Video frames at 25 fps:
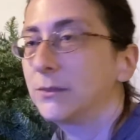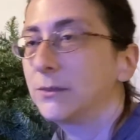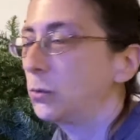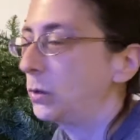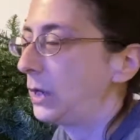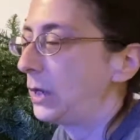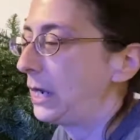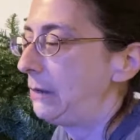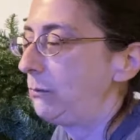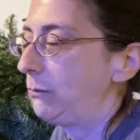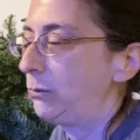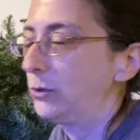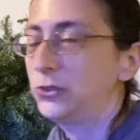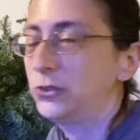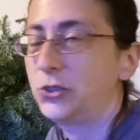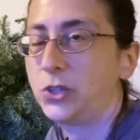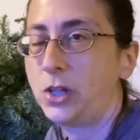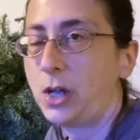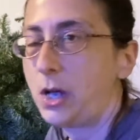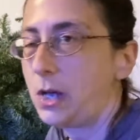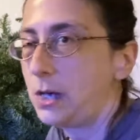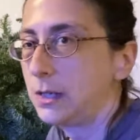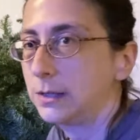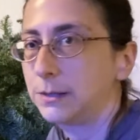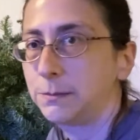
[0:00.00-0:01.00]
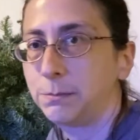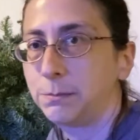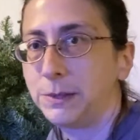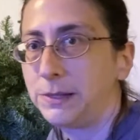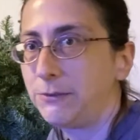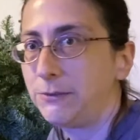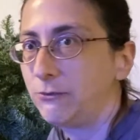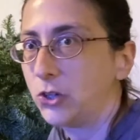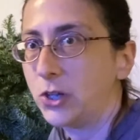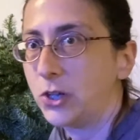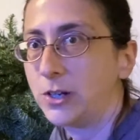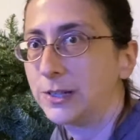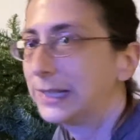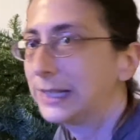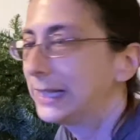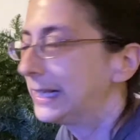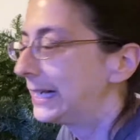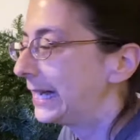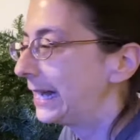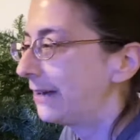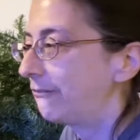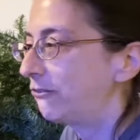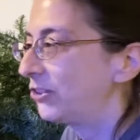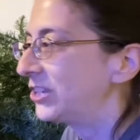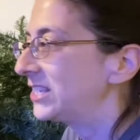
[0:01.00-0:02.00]
I will not be vlogging
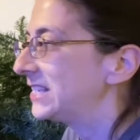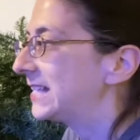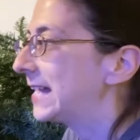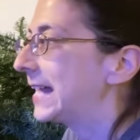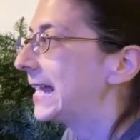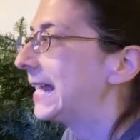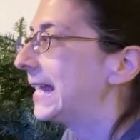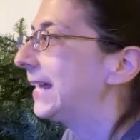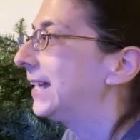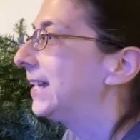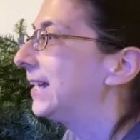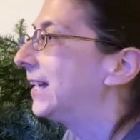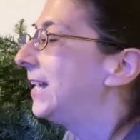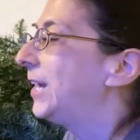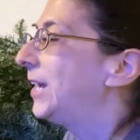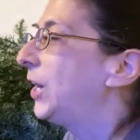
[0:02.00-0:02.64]
every day,